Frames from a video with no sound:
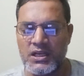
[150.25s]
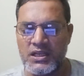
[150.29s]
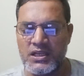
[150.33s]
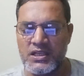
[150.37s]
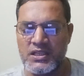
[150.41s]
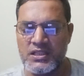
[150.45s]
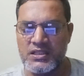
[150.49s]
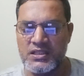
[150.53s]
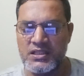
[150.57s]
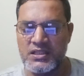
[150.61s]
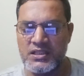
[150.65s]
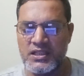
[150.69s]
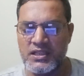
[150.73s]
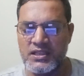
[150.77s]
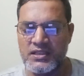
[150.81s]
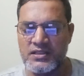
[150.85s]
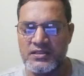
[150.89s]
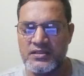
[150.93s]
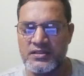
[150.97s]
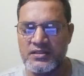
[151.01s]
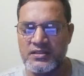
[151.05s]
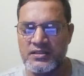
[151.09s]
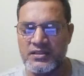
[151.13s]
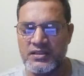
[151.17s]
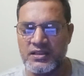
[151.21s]

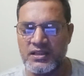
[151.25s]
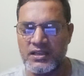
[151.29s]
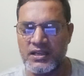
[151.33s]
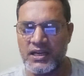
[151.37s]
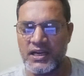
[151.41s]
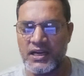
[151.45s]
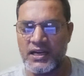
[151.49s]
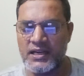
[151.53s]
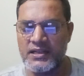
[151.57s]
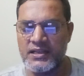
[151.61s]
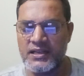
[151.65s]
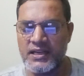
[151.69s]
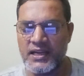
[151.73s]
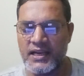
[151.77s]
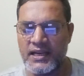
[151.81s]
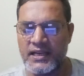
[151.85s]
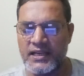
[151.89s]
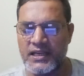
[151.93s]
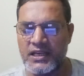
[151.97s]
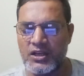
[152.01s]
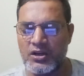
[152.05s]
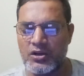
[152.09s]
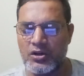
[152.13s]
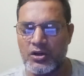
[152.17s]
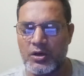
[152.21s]
incidence and
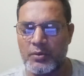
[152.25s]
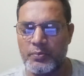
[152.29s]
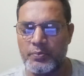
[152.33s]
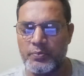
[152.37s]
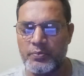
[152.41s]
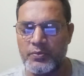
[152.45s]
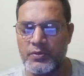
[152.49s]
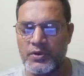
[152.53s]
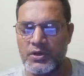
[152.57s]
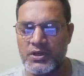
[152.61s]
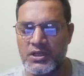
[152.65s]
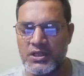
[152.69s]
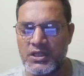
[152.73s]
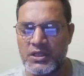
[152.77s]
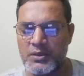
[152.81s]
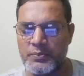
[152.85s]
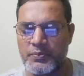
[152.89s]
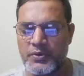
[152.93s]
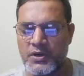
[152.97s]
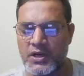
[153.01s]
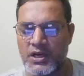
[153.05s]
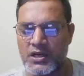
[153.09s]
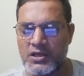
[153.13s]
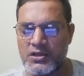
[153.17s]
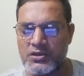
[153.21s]
angle of
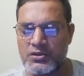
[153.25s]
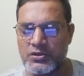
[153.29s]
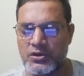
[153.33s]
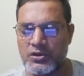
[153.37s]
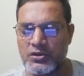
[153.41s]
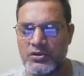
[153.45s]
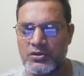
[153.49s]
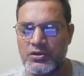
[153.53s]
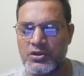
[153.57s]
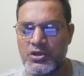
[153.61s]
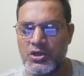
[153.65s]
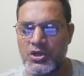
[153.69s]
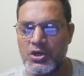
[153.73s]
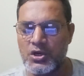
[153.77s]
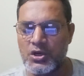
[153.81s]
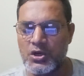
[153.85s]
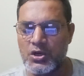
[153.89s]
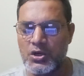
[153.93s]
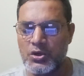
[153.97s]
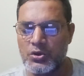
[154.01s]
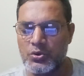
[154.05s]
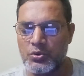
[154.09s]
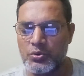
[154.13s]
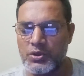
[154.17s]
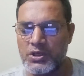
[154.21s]
refraction
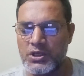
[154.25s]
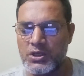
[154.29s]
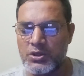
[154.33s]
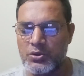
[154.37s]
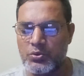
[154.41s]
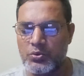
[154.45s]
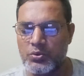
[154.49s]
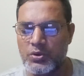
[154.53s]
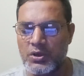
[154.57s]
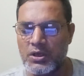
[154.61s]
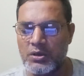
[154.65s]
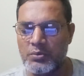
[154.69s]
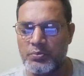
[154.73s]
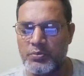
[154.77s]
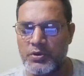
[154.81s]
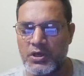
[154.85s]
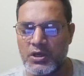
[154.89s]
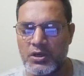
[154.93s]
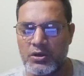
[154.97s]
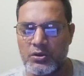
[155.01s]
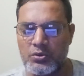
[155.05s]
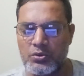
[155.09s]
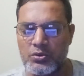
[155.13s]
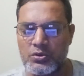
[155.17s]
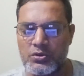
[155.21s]
to equal
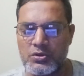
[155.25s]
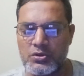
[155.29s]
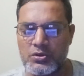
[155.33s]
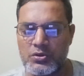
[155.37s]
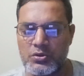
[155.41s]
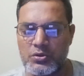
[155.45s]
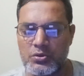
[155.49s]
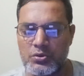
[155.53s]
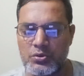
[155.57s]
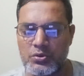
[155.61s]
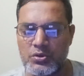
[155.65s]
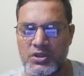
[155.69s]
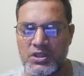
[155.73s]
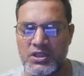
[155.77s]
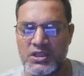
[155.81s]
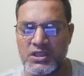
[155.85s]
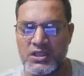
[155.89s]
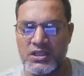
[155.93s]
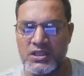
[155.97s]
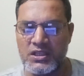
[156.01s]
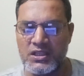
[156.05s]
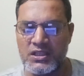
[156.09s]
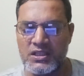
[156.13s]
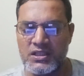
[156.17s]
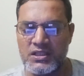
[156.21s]
values to
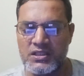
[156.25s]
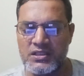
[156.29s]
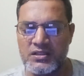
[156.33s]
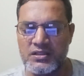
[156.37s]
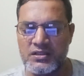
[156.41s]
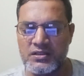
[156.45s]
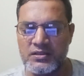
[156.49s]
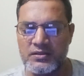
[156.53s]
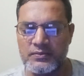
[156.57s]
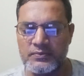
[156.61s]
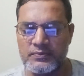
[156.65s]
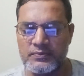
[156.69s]
decrease